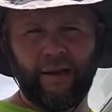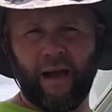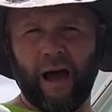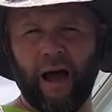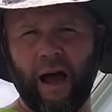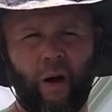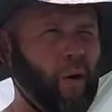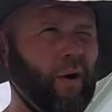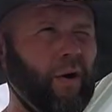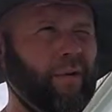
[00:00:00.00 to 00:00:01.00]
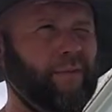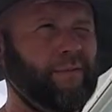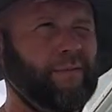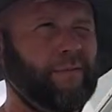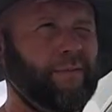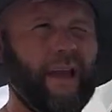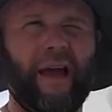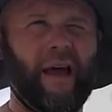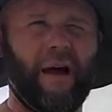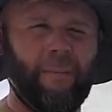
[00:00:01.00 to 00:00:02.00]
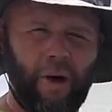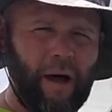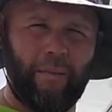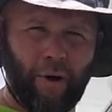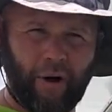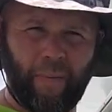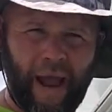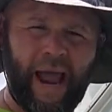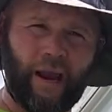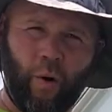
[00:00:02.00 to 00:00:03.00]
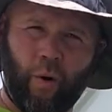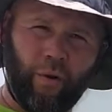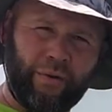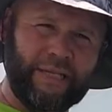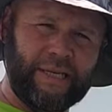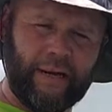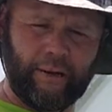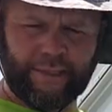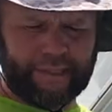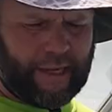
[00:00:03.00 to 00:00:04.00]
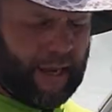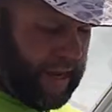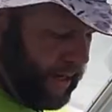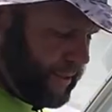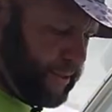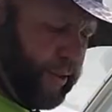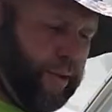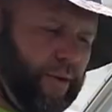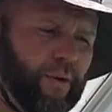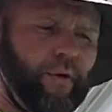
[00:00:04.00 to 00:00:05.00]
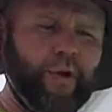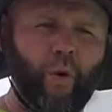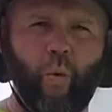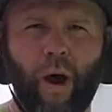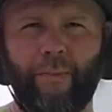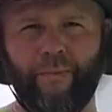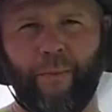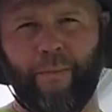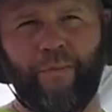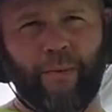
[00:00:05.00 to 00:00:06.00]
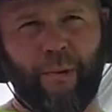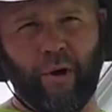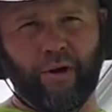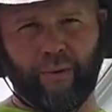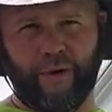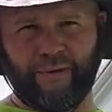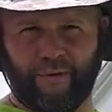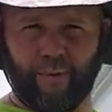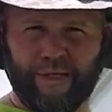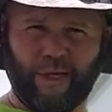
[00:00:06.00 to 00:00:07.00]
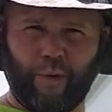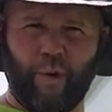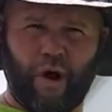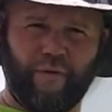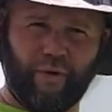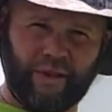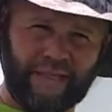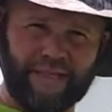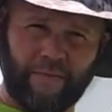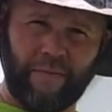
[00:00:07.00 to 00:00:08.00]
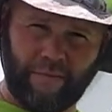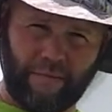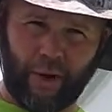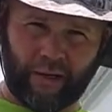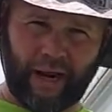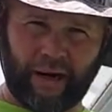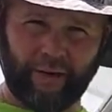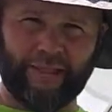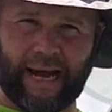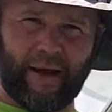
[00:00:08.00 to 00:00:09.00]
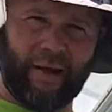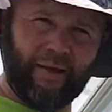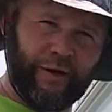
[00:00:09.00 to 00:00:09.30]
uh, or yeah, a, a bulk pack or the singles. So you'll you'll wipe the, the bulk of the re residue off with this bulk knocker towel and